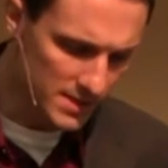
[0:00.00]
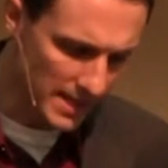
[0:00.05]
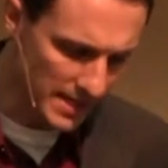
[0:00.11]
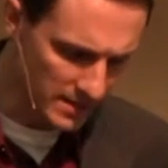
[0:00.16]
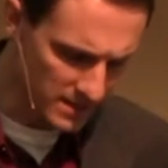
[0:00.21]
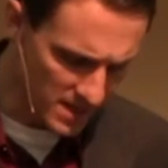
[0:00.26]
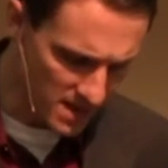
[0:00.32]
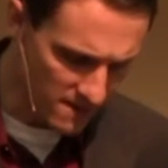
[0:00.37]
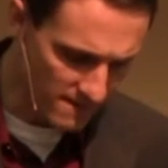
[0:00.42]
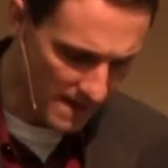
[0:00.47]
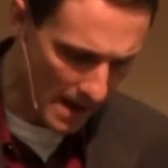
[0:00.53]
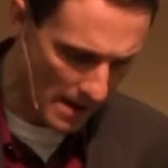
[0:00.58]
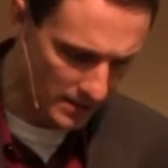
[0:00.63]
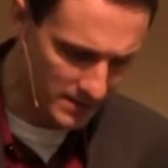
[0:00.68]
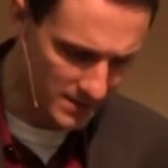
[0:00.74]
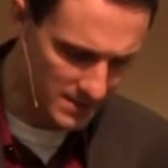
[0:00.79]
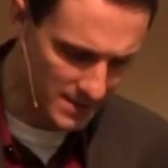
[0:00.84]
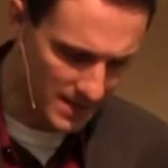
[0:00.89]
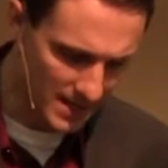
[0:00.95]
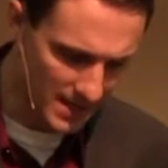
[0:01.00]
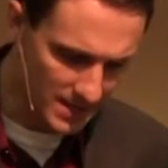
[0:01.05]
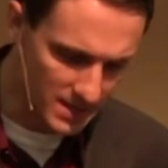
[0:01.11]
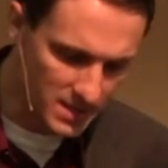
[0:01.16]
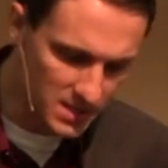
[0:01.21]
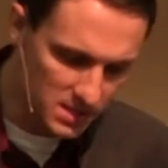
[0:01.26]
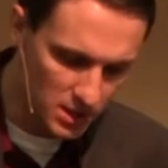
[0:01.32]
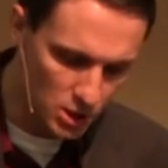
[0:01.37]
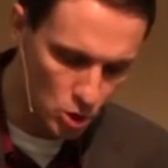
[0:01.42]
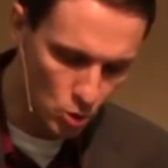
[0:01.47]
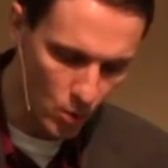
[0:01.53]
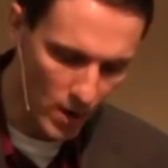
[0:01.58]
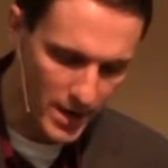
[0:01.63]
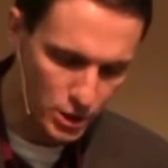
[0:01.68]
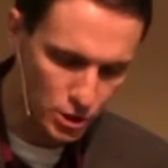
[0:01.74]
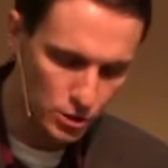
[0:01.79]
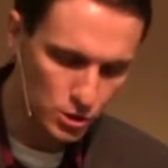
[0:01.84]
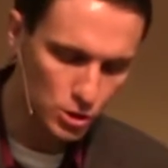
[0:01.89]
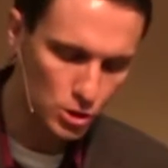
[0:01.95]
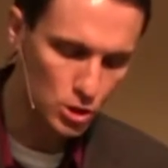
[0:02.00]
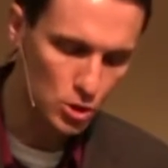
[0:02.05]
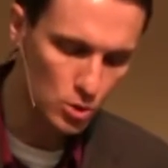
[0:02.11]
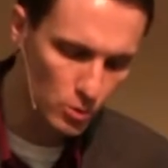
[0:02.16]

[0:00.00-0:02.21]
Second thing he found is that in these situations,